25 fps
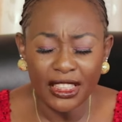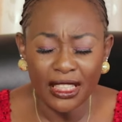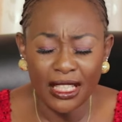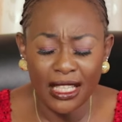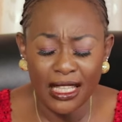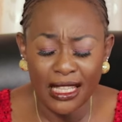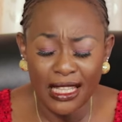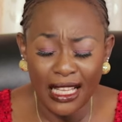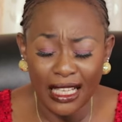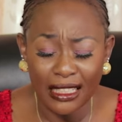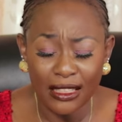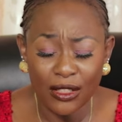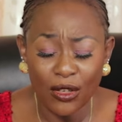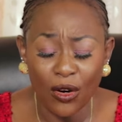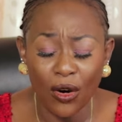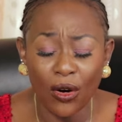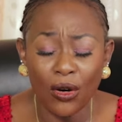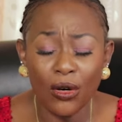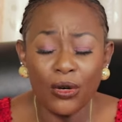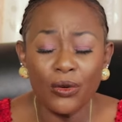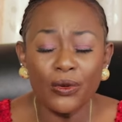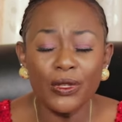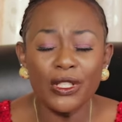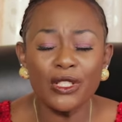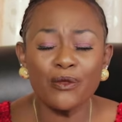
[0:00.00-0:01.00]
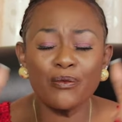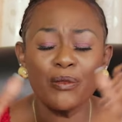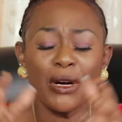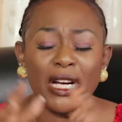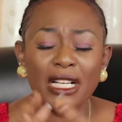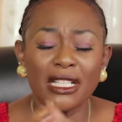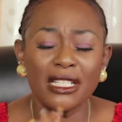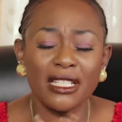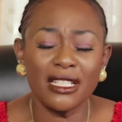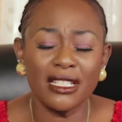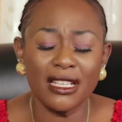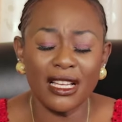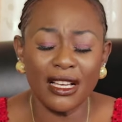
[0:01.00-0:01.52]
that always
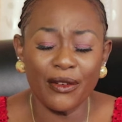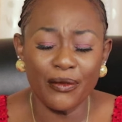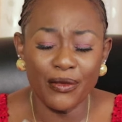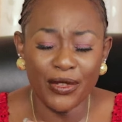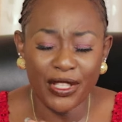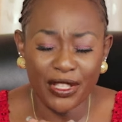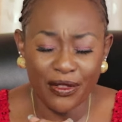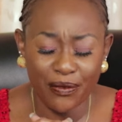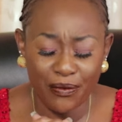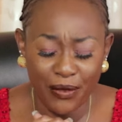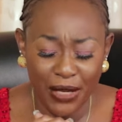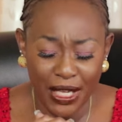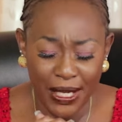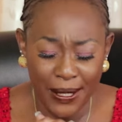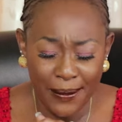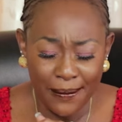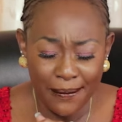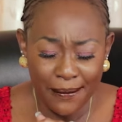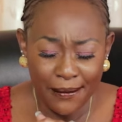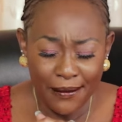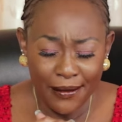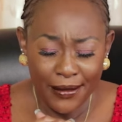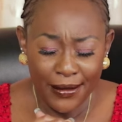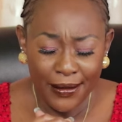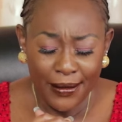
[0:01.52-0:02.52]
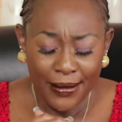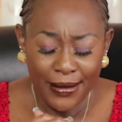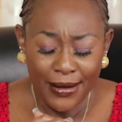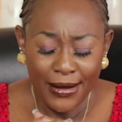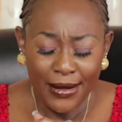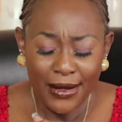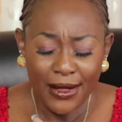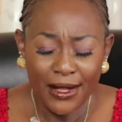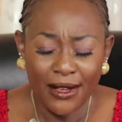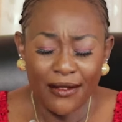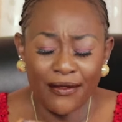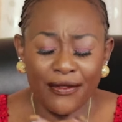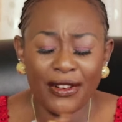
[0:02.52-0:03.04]
partner with me.
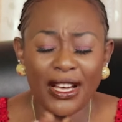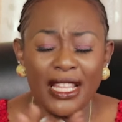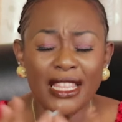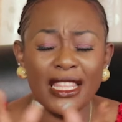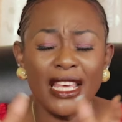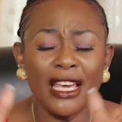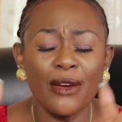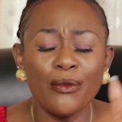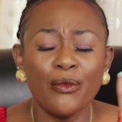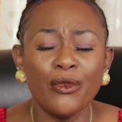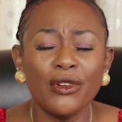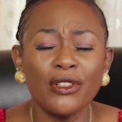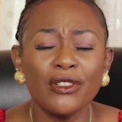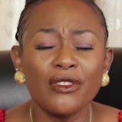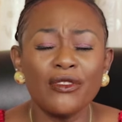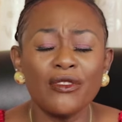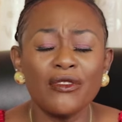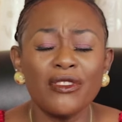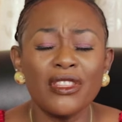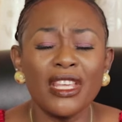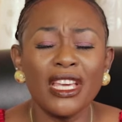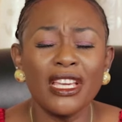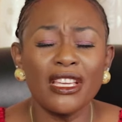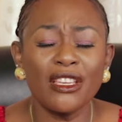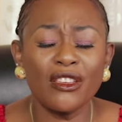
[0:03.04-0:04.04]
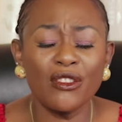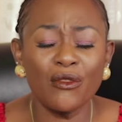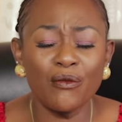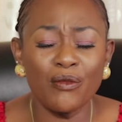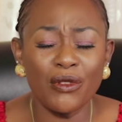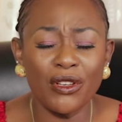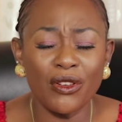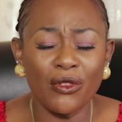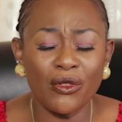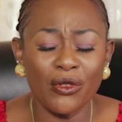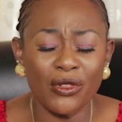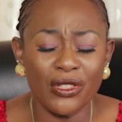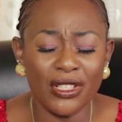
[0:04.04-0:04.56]
Father, I want to thank you
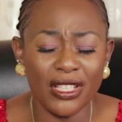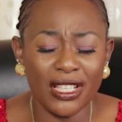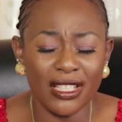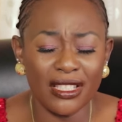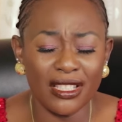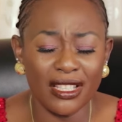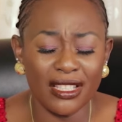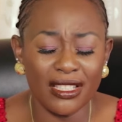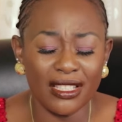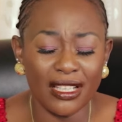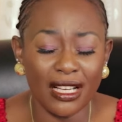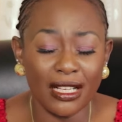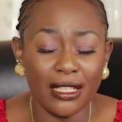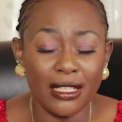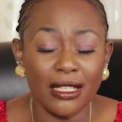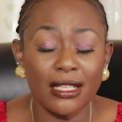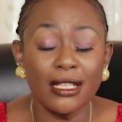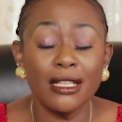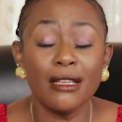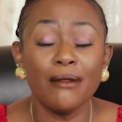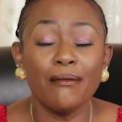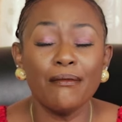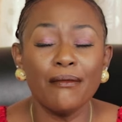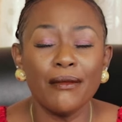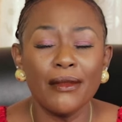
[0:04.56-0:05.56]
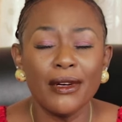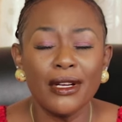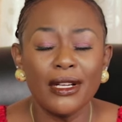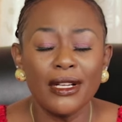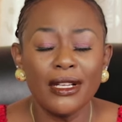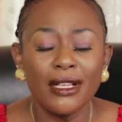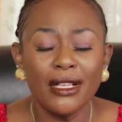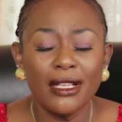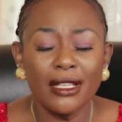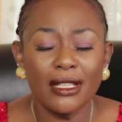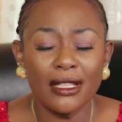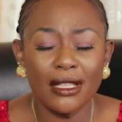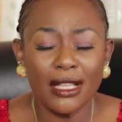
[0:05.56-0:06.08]
because this is a team
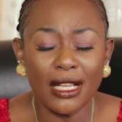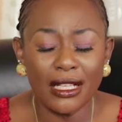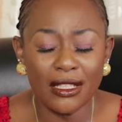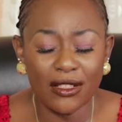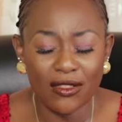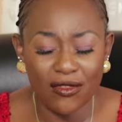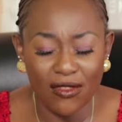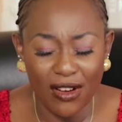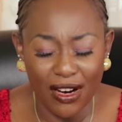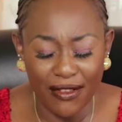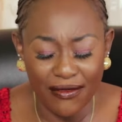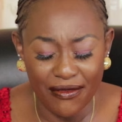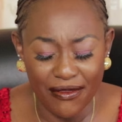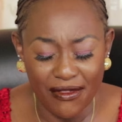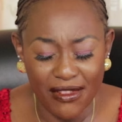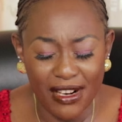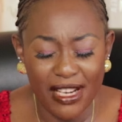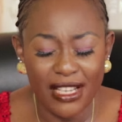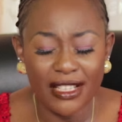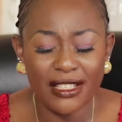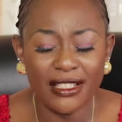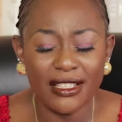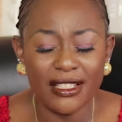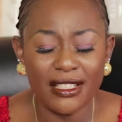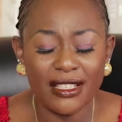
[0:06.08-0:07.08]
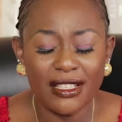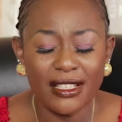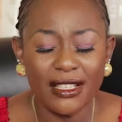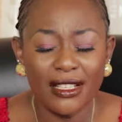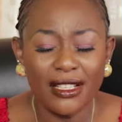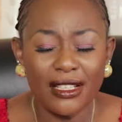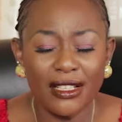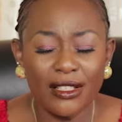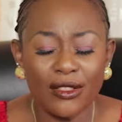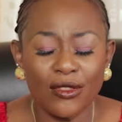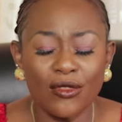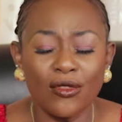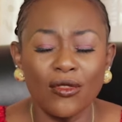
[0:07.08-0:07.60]
that you have raised
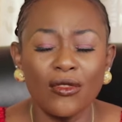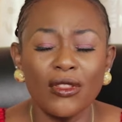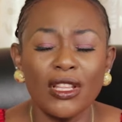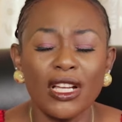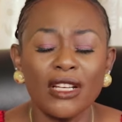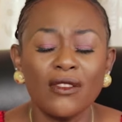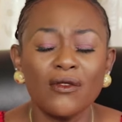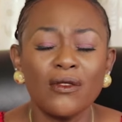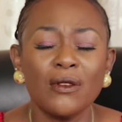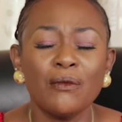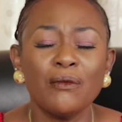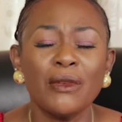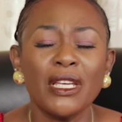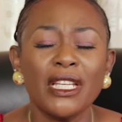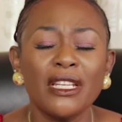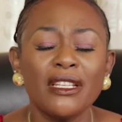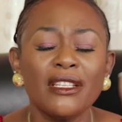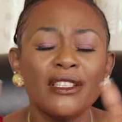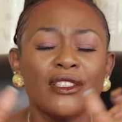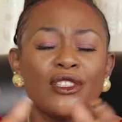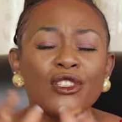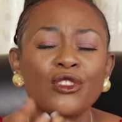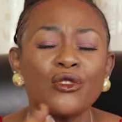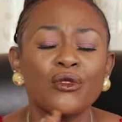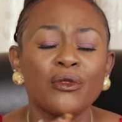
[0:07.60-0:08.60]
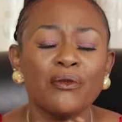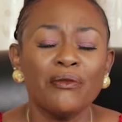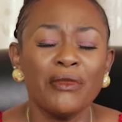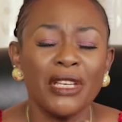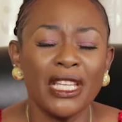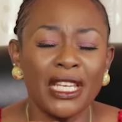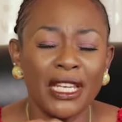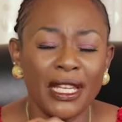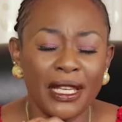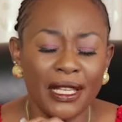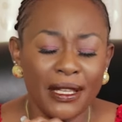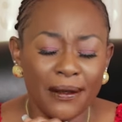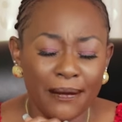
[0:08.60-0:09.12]
so that we may reach to
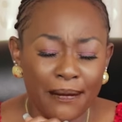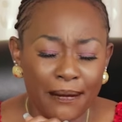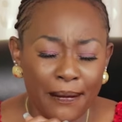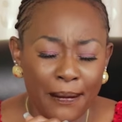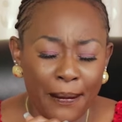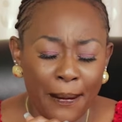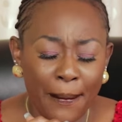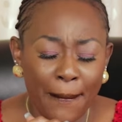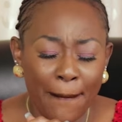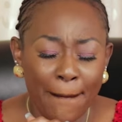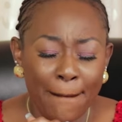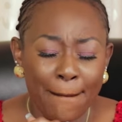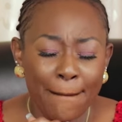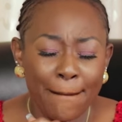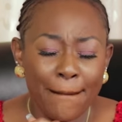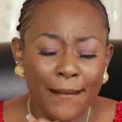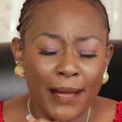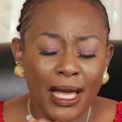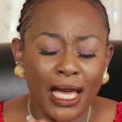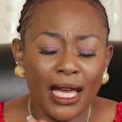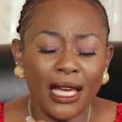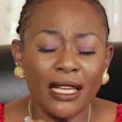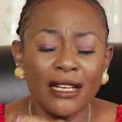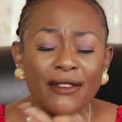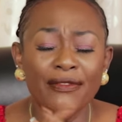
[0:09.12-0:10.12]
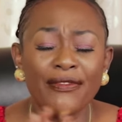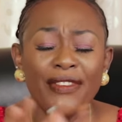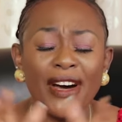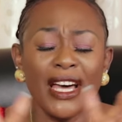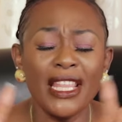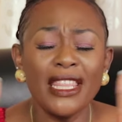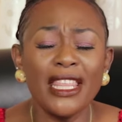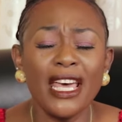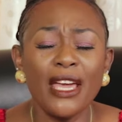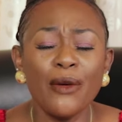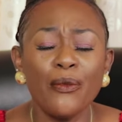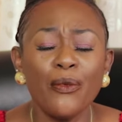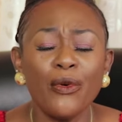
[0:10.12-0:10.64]
many. And
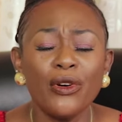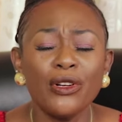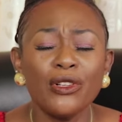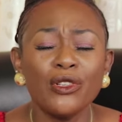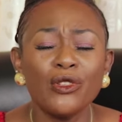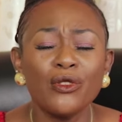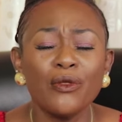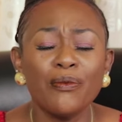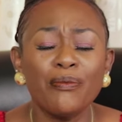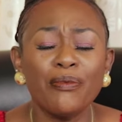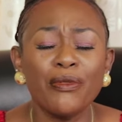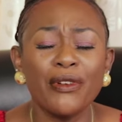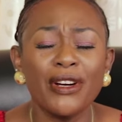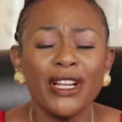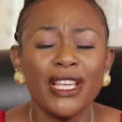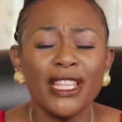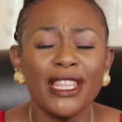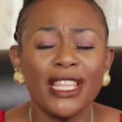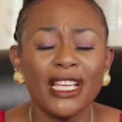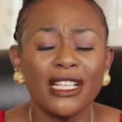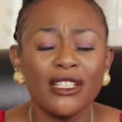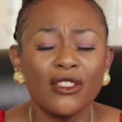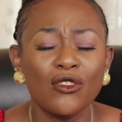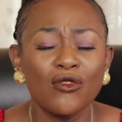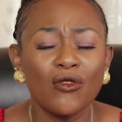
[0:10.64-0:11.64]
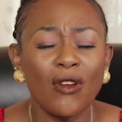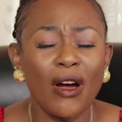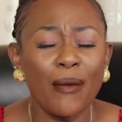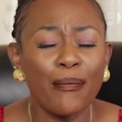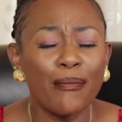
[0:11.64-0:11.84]
Father, I want to pray that